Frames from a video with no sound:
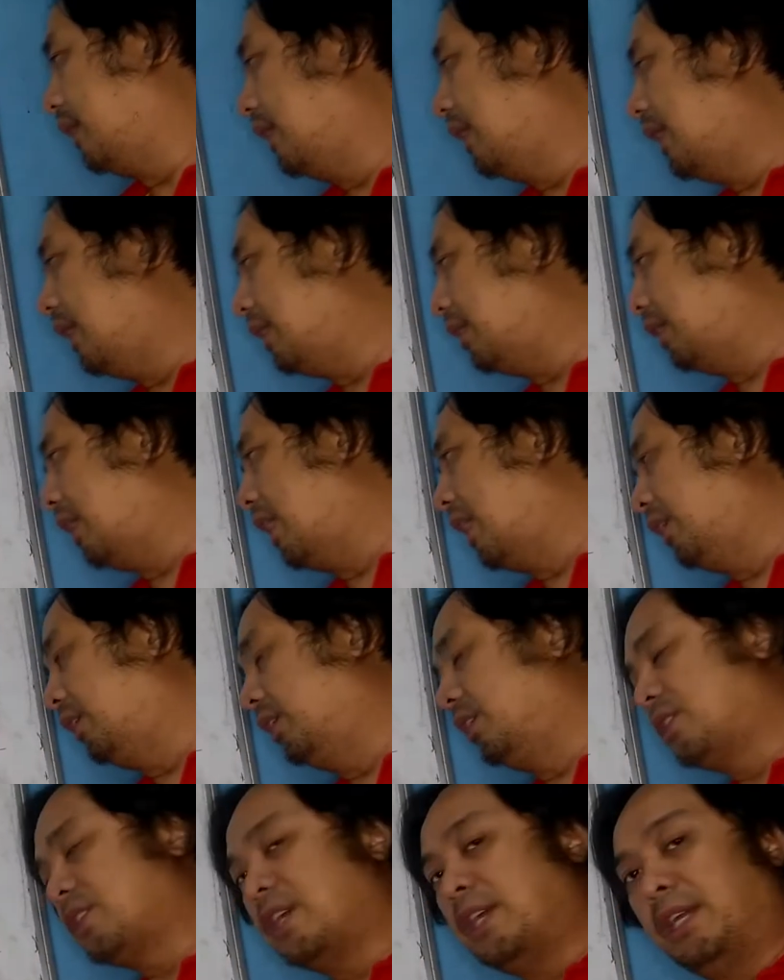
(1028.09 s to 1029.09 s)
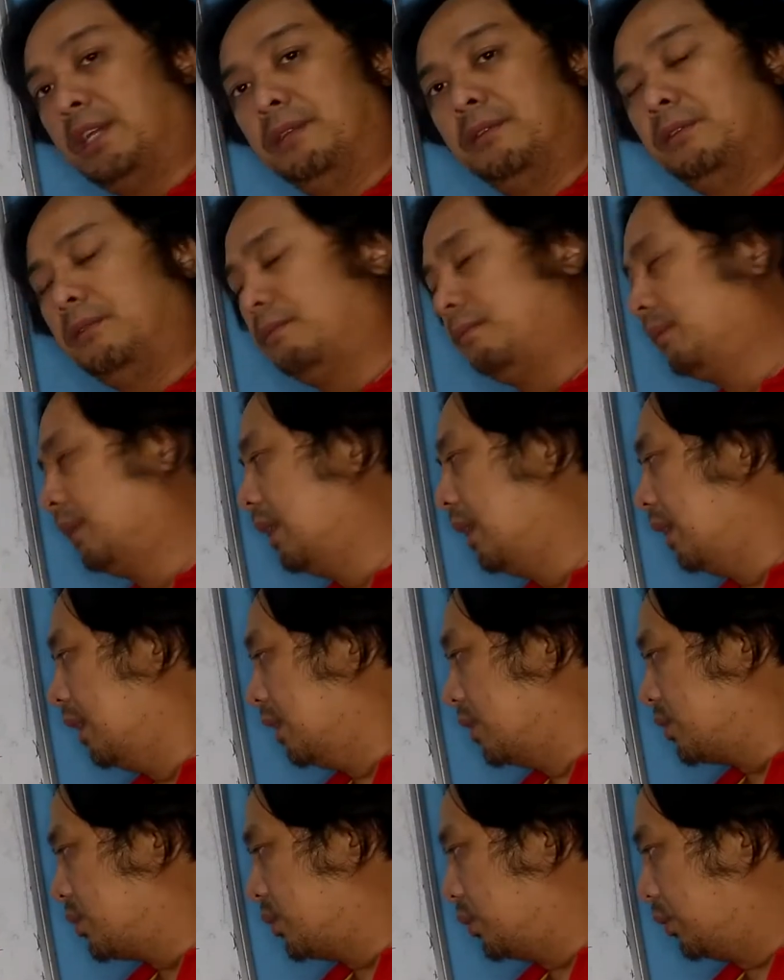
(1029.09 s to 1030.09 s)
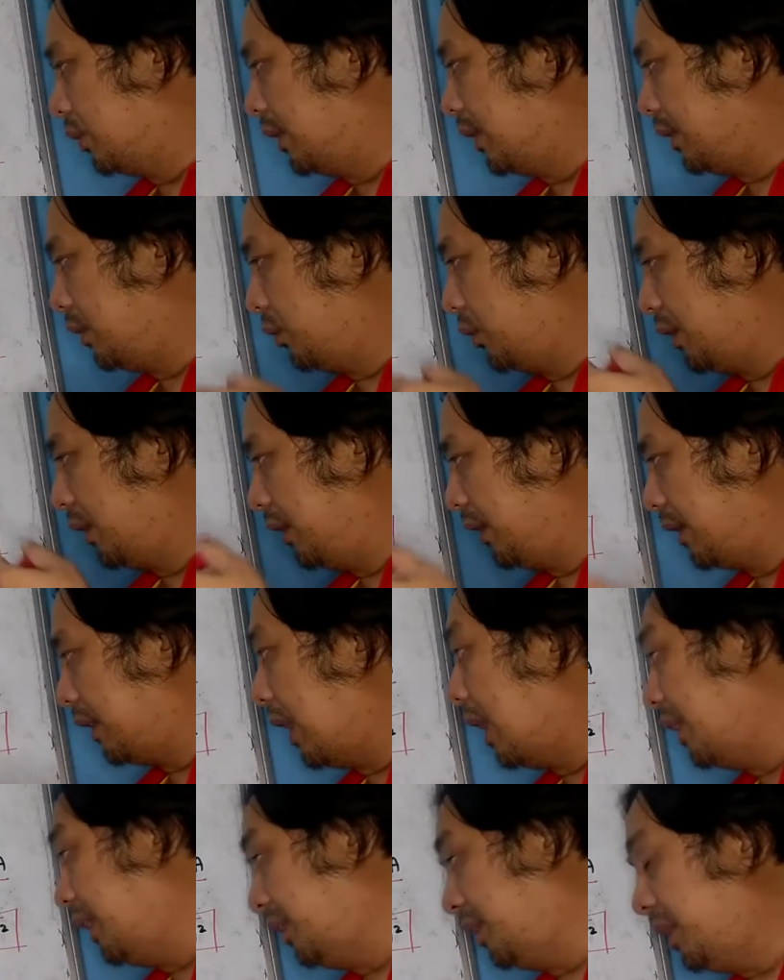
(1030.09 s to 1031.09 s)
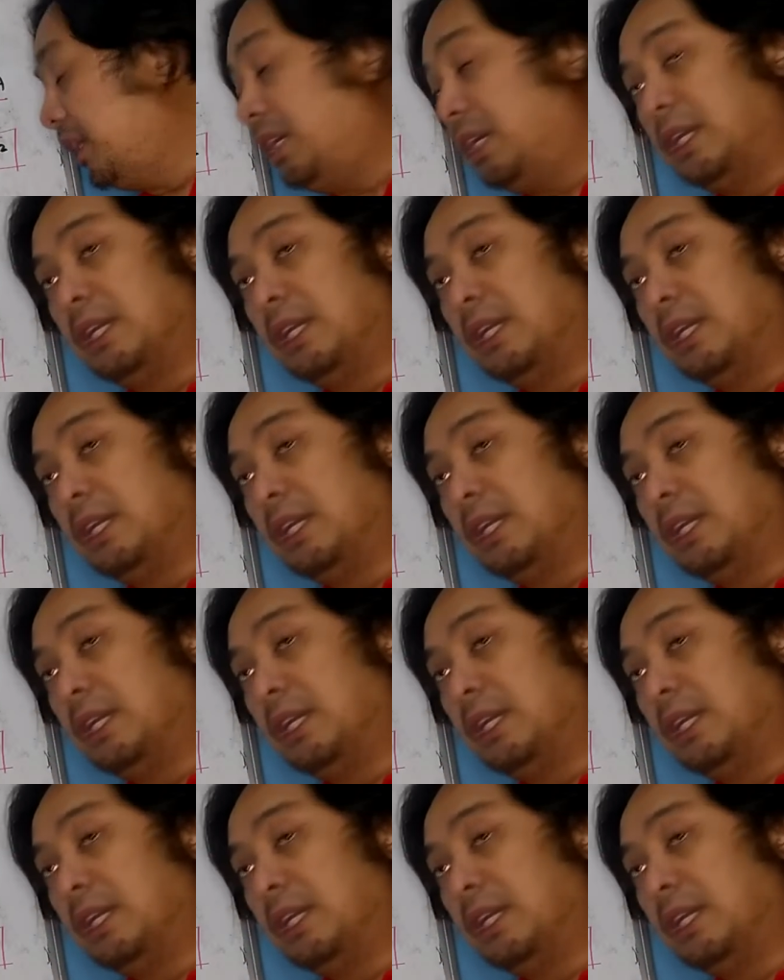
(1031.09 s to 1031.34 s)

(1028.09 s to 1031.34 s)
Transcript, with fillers: at the other side so that you can get IT.